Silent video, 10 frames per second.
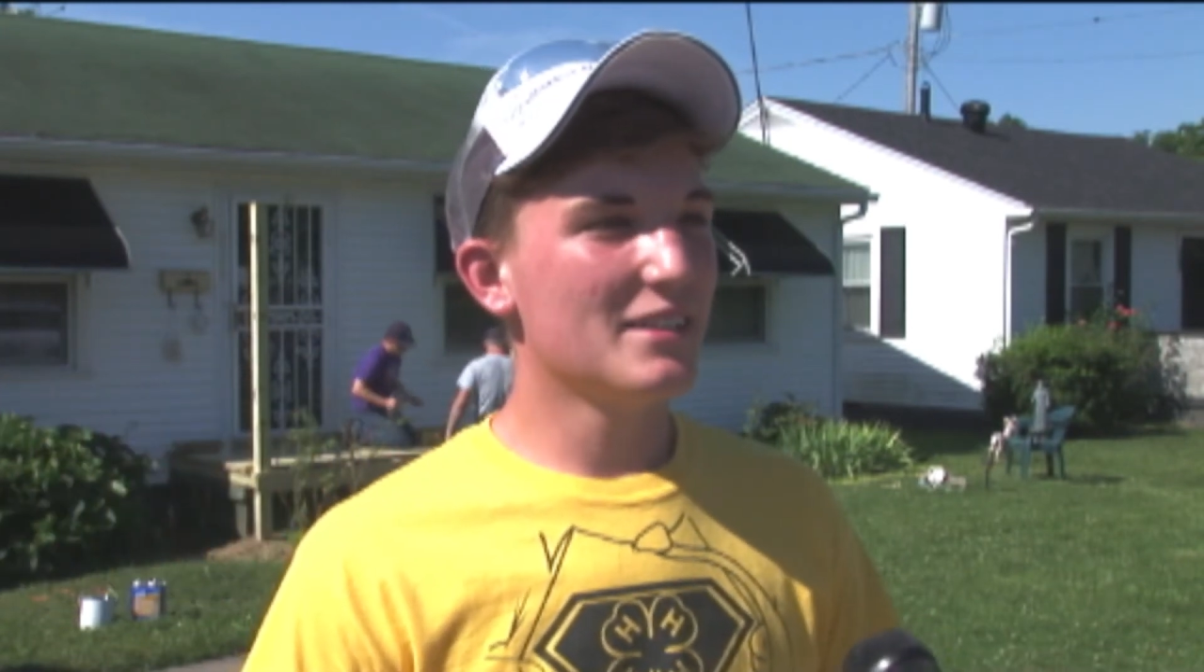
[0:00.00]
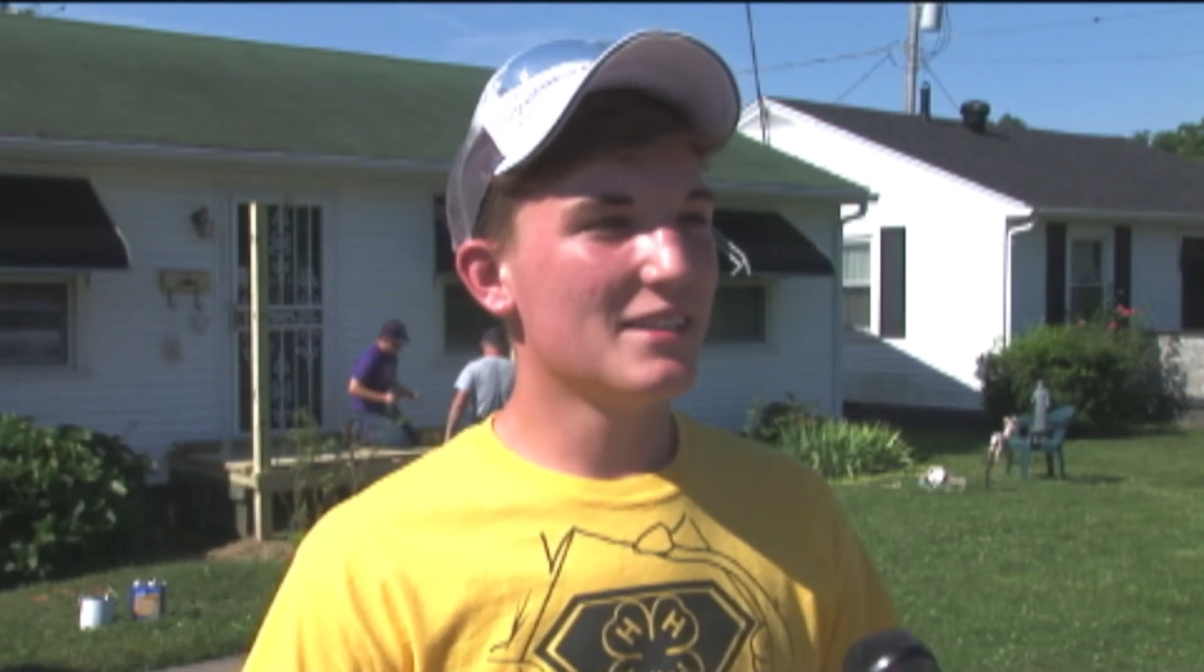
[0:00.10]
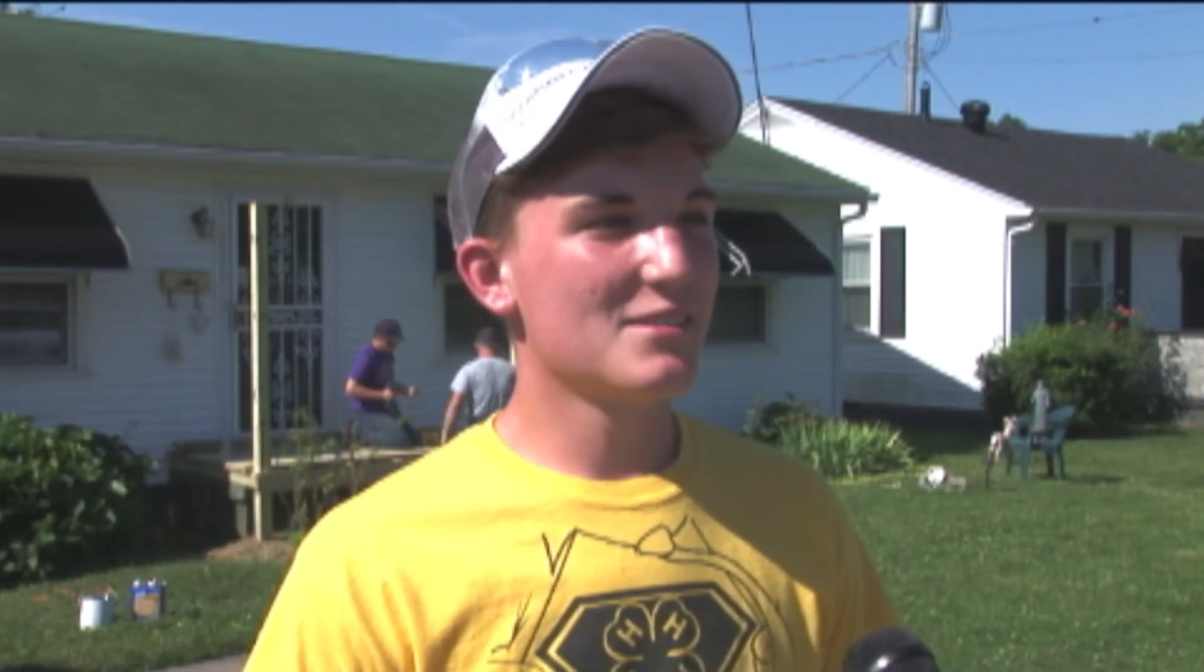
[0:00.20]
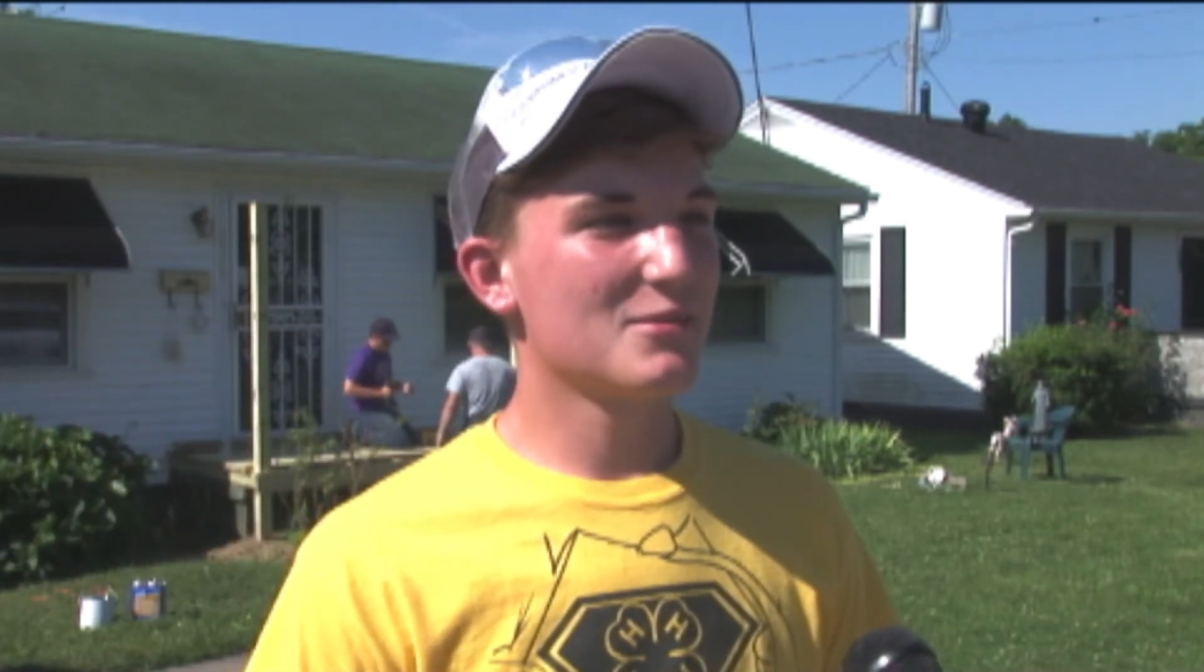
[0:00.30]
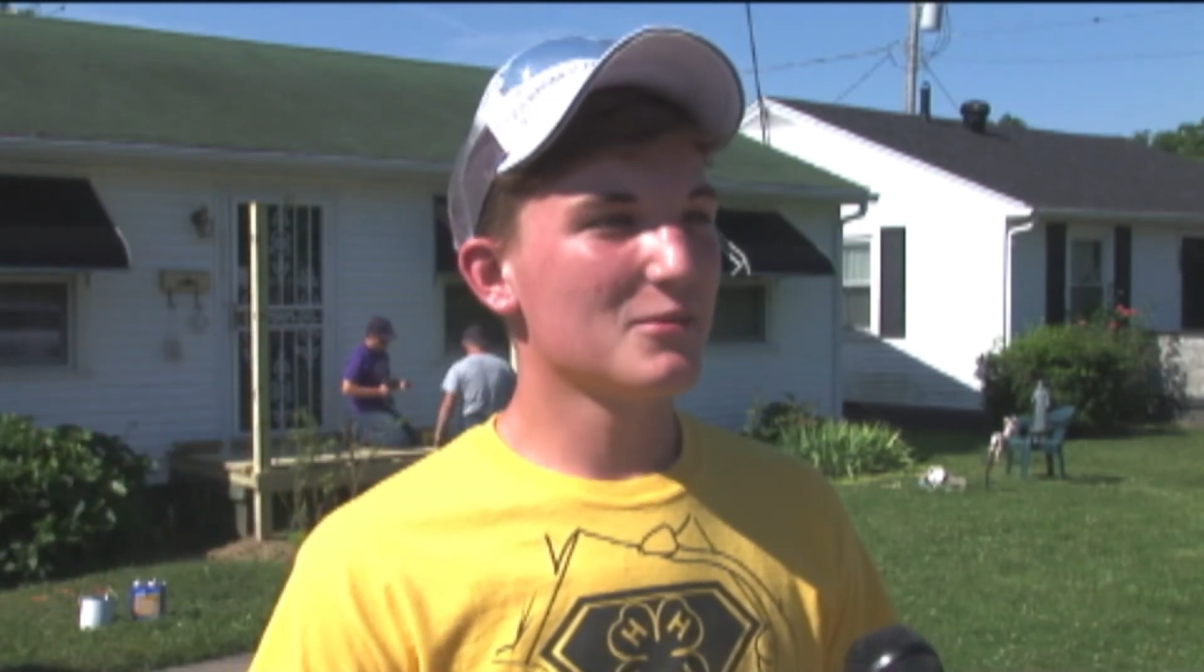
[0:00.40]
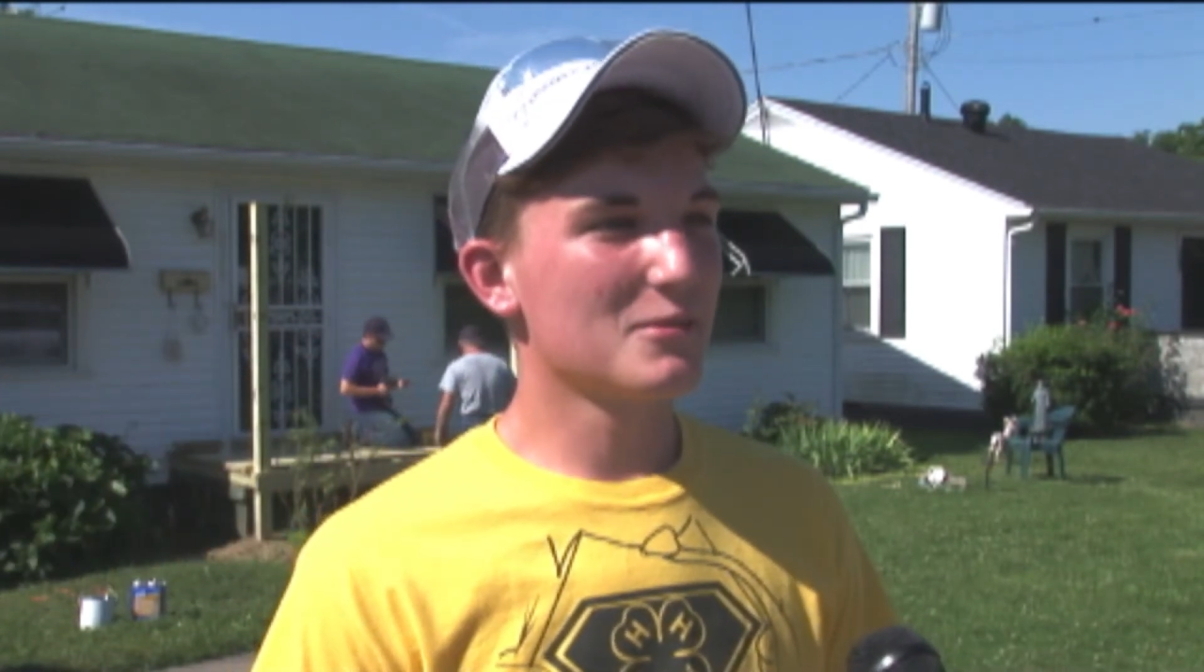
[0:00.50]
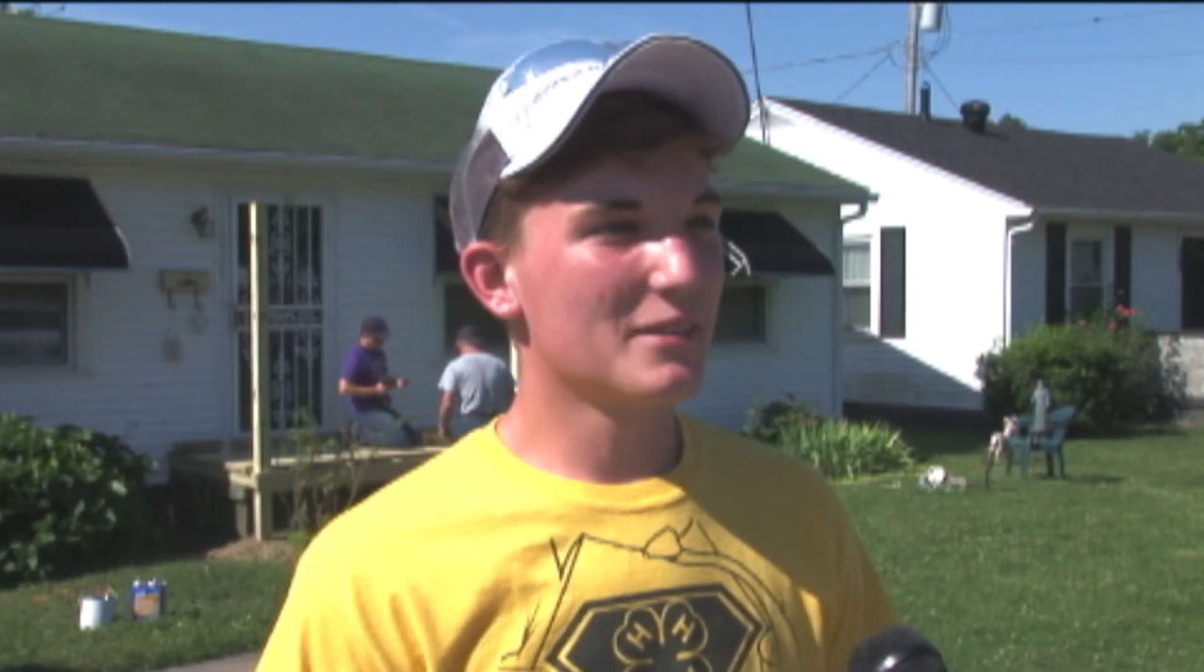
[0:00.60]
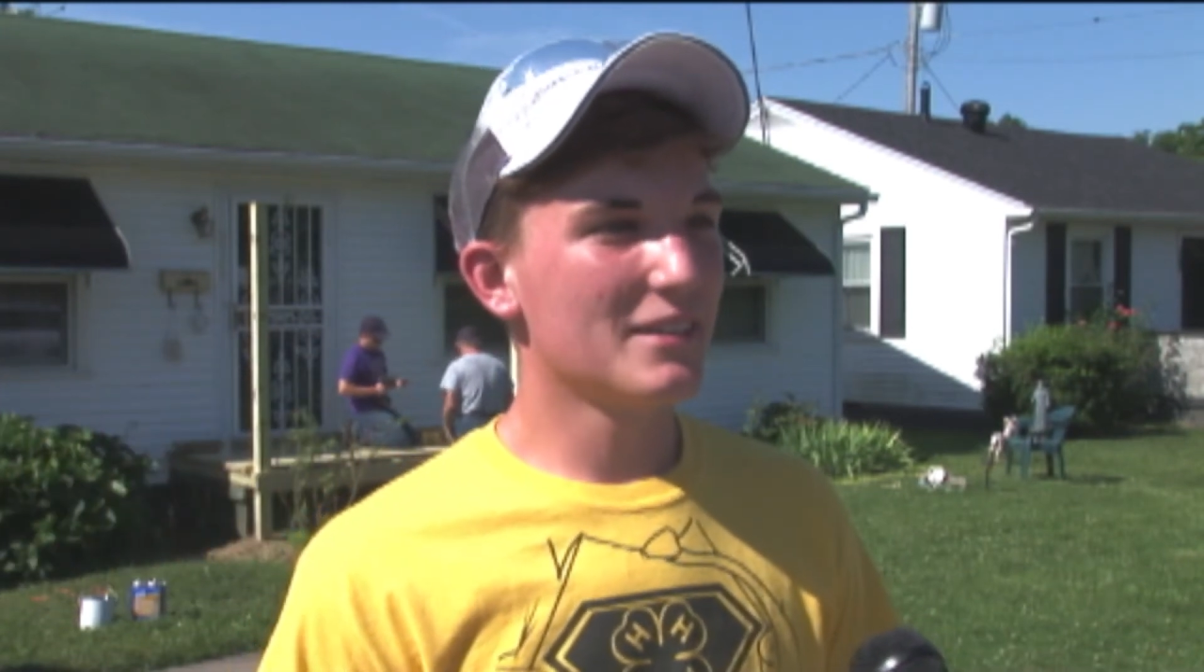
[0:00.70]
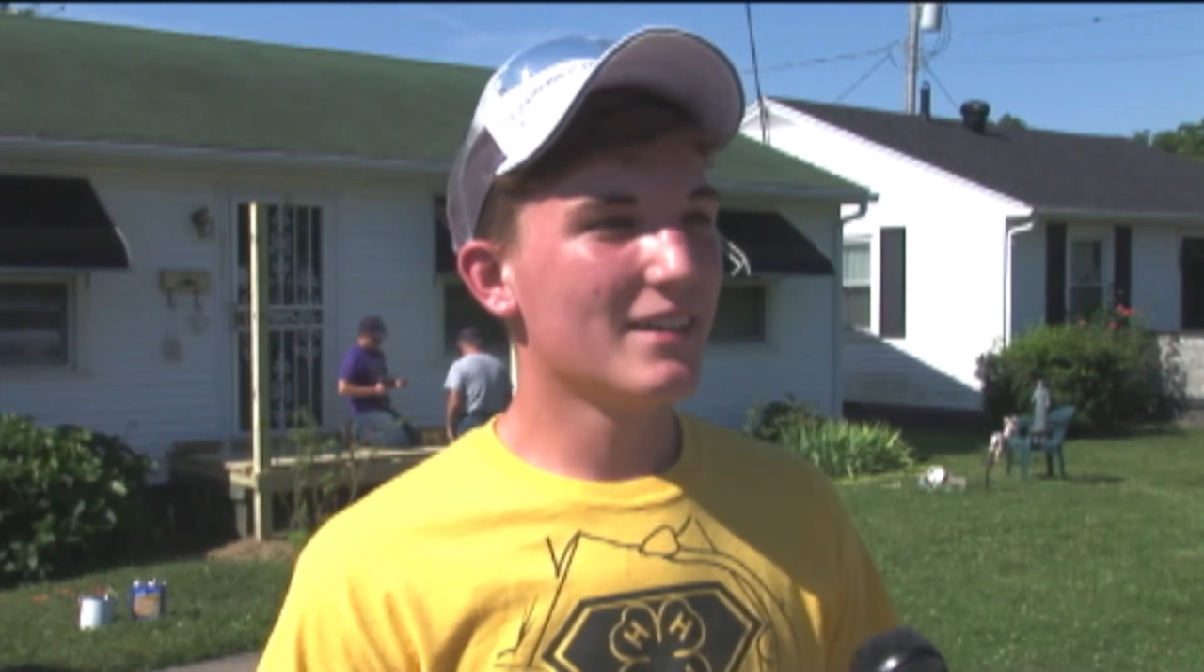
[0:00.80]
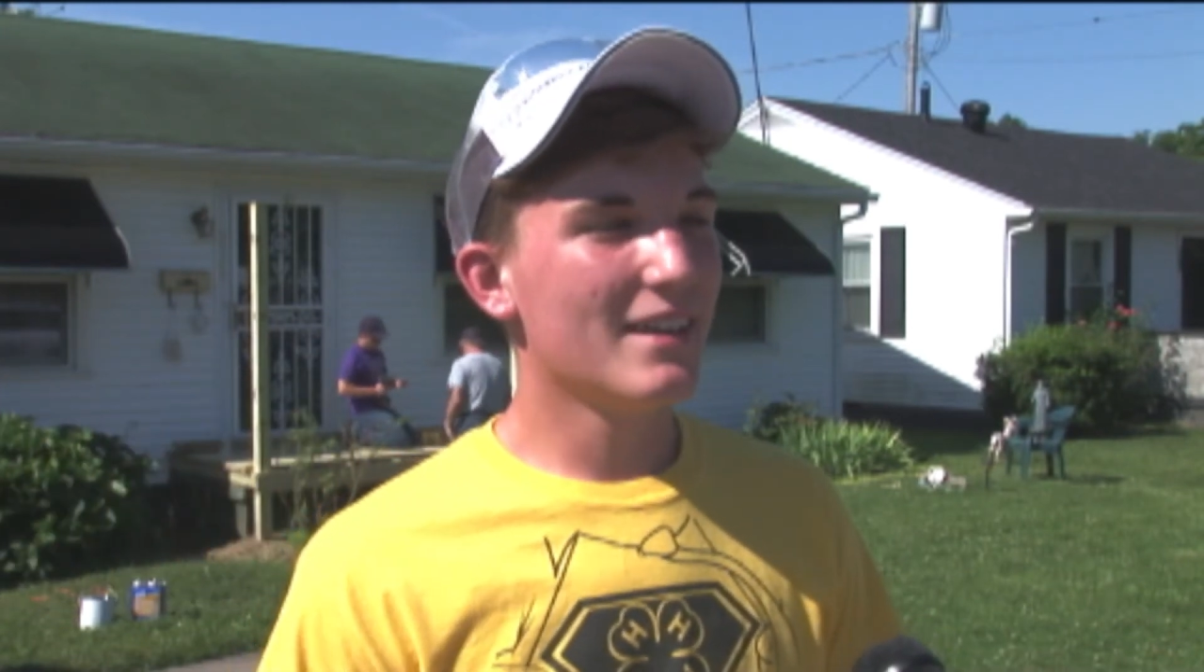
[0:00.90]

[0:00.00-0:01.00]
and His glory,